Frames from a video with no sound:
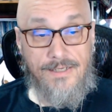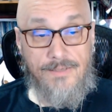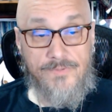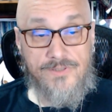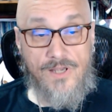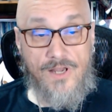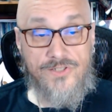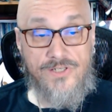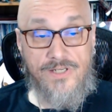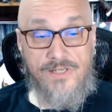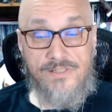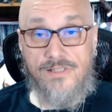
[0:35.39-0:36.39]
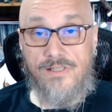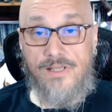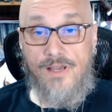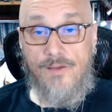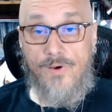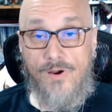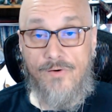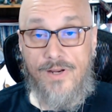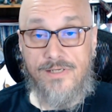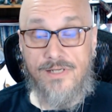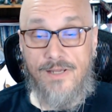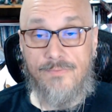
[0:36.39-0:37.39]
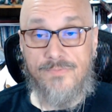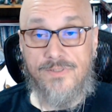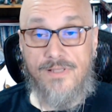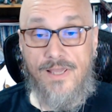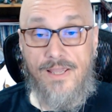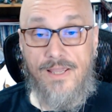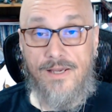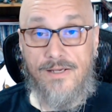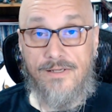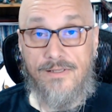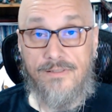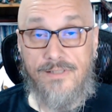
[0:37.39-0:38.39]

misogynist and the MRA types they uh,